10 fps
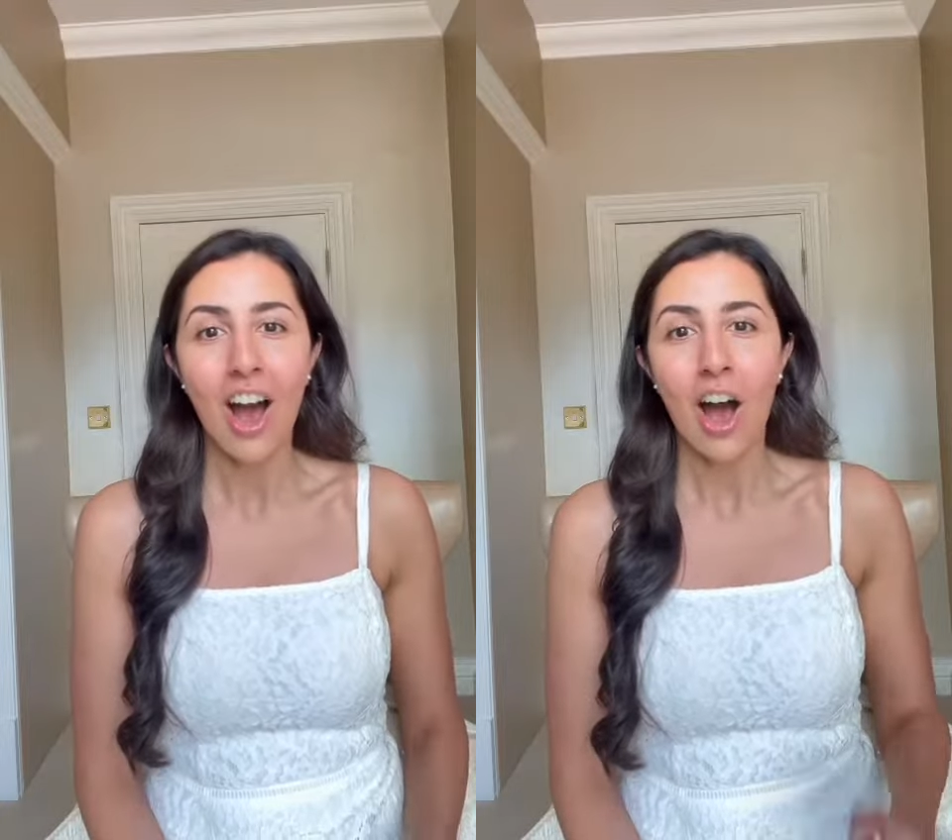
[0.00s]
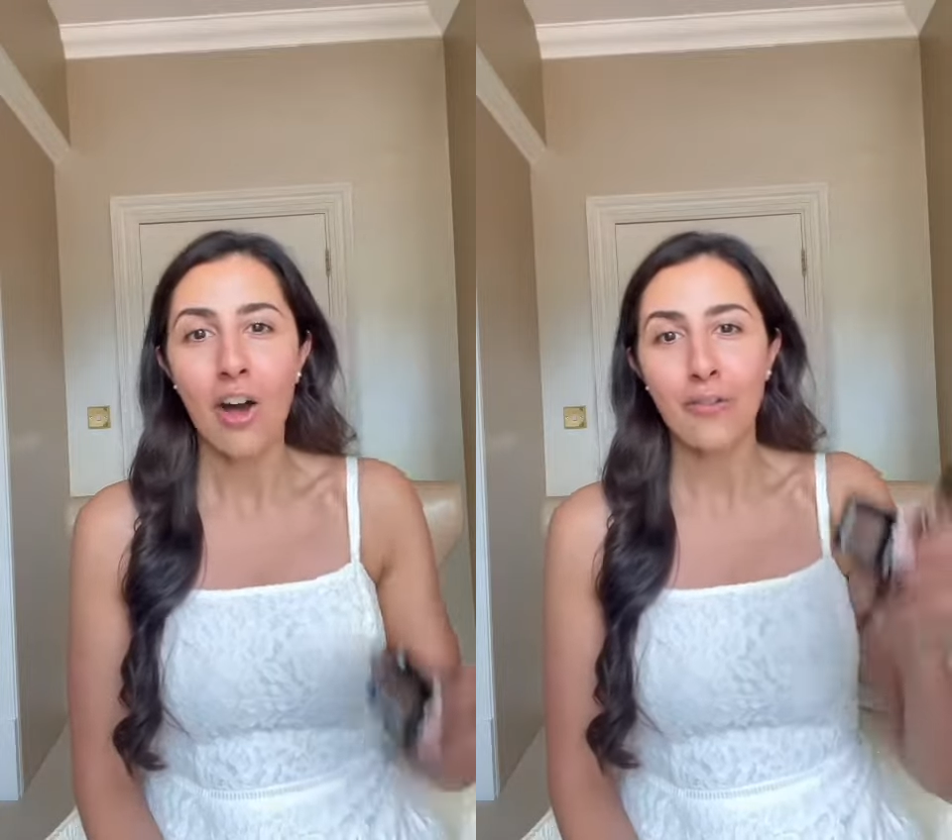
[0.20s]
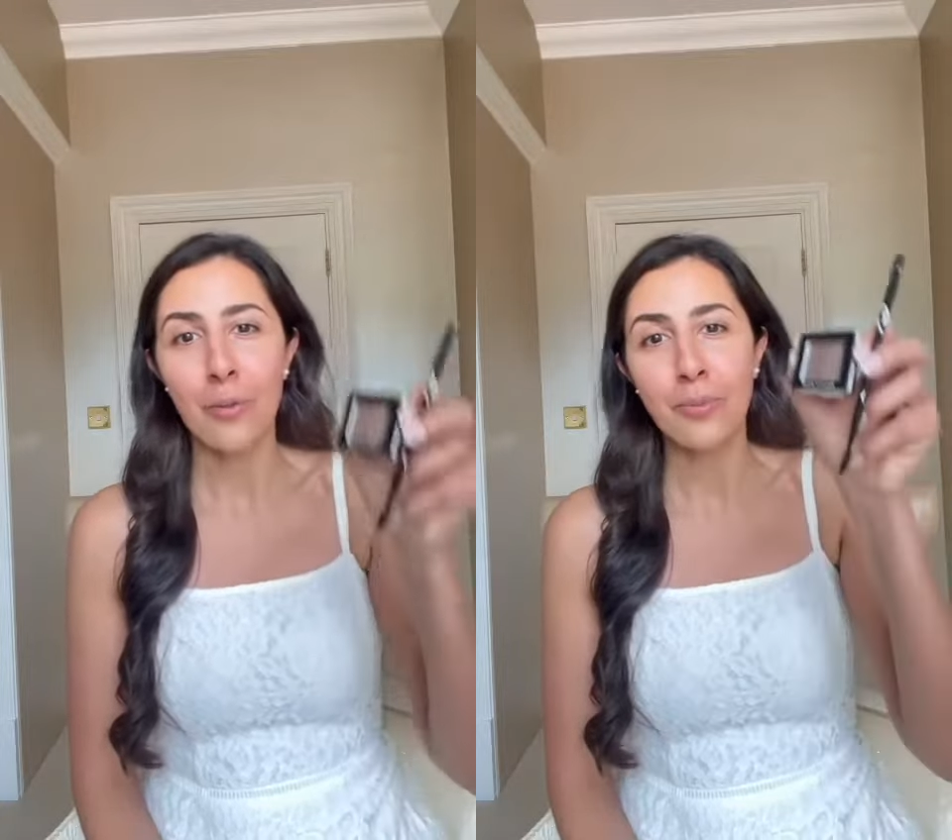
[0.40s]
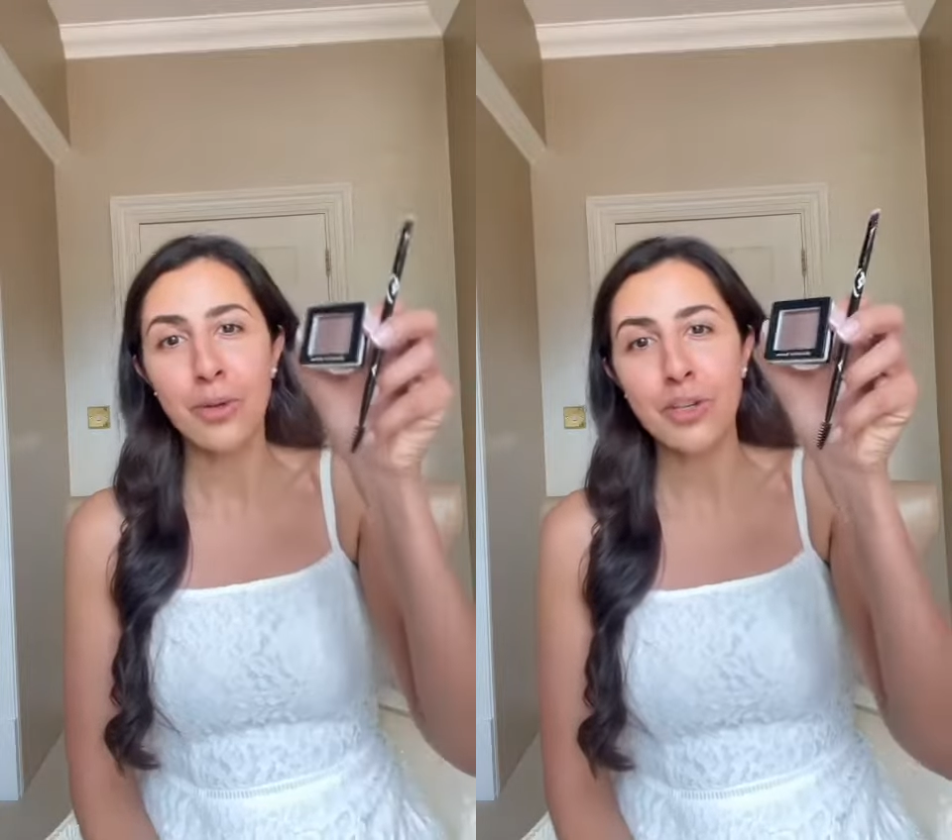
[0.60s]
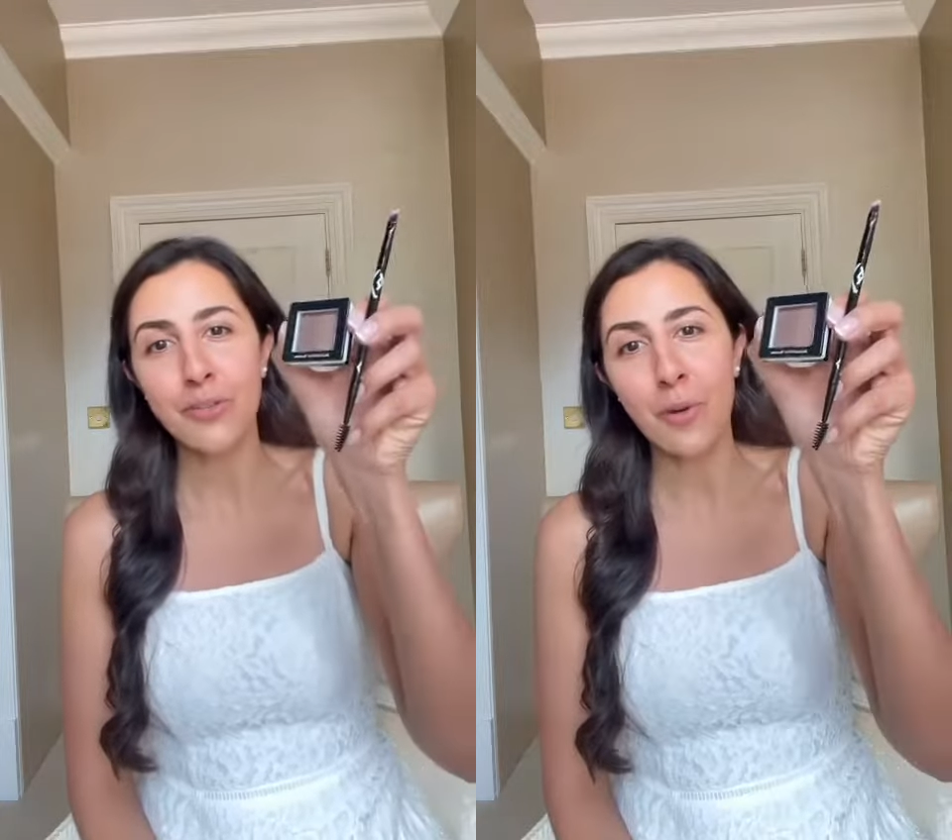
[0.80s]
are from
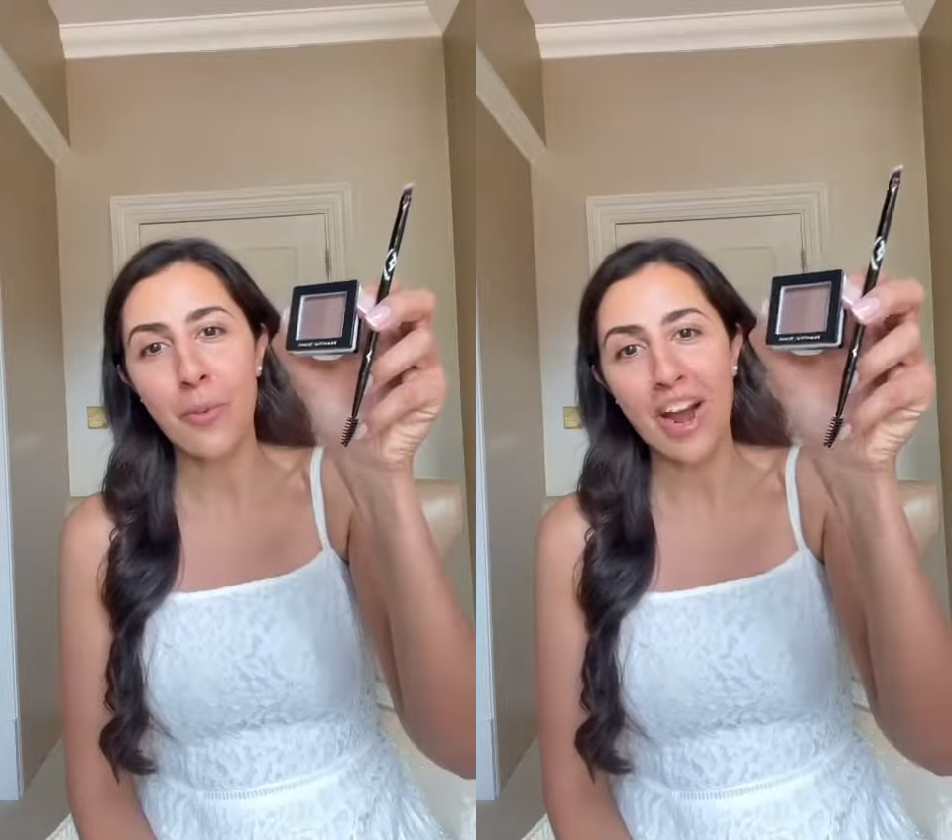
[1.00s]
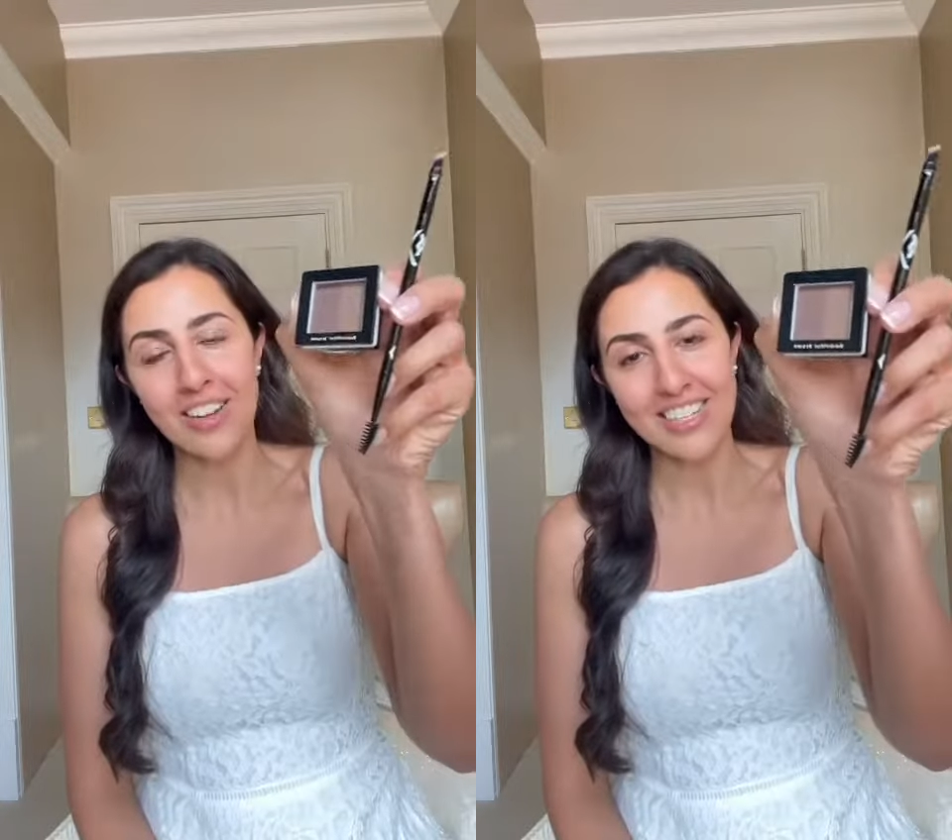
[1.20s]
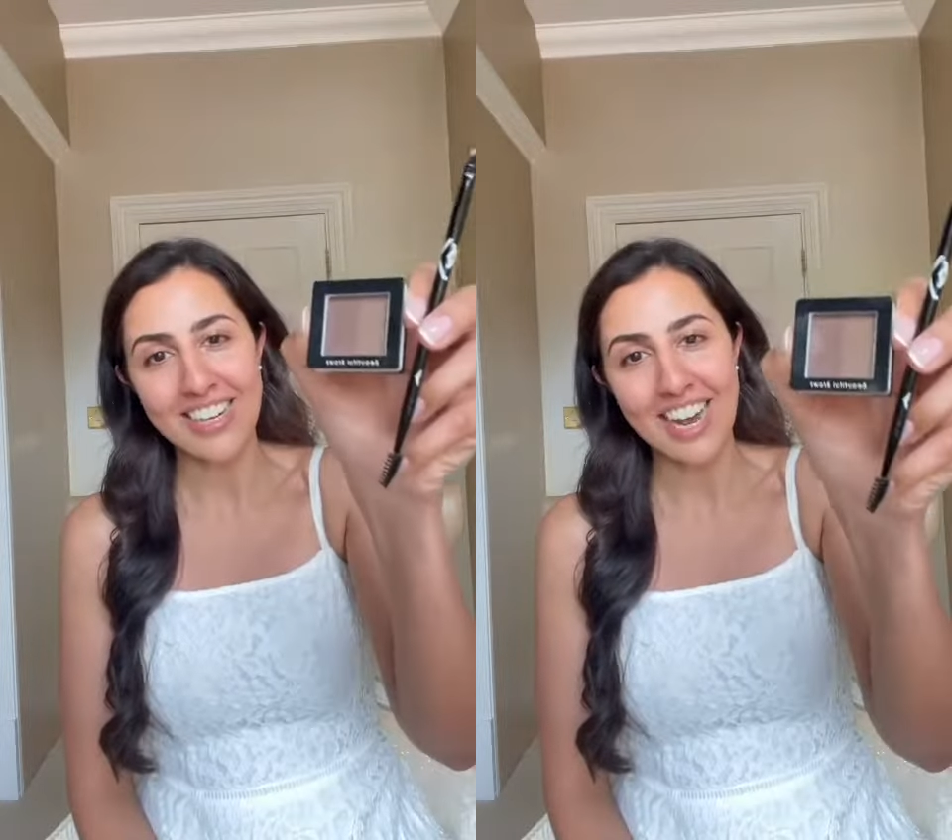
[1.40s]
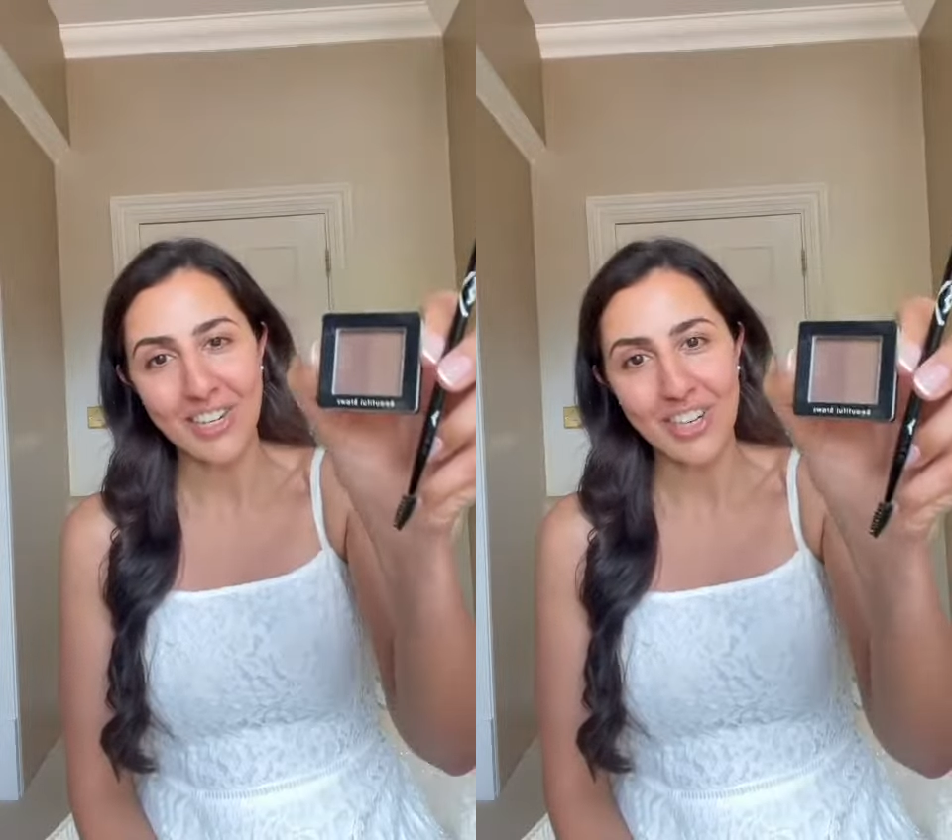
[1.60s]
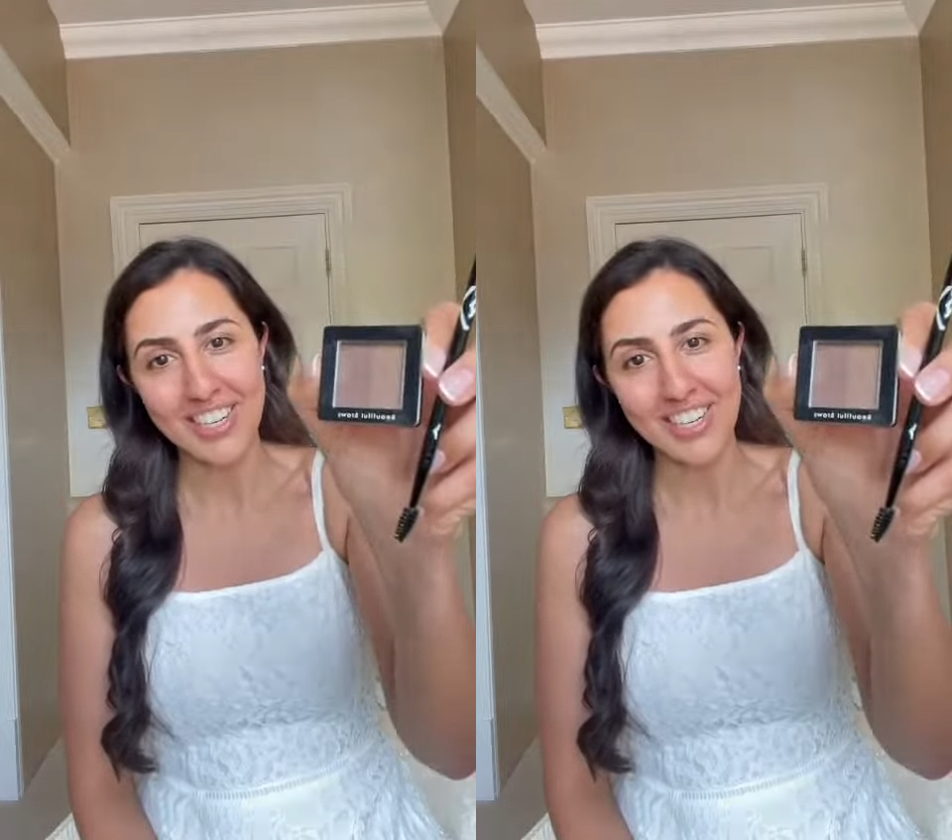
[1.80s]
Beautiful Brows and Lashes.